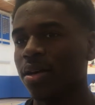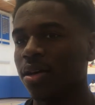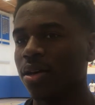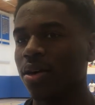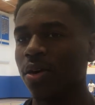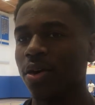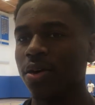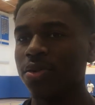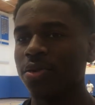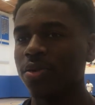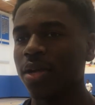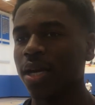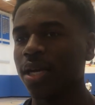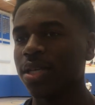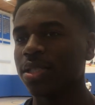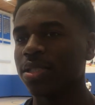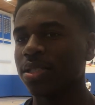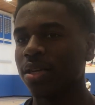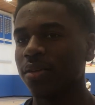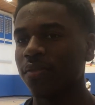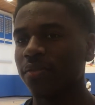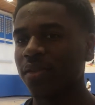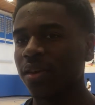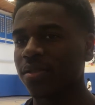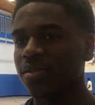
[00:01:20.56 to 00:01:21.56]
going through that
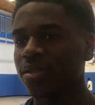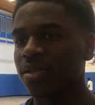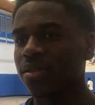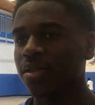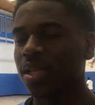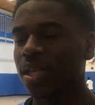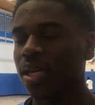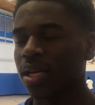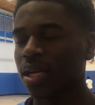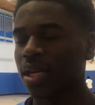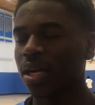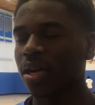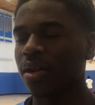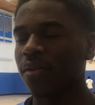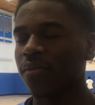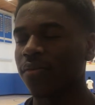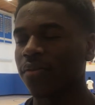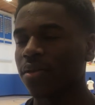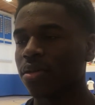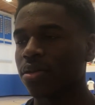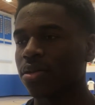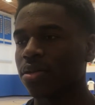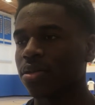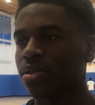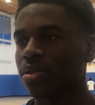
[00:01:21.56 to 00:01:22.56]
stuff gives us a lot of
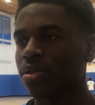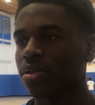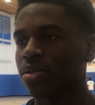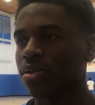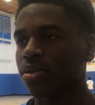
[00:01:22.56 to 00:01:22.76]
confidence.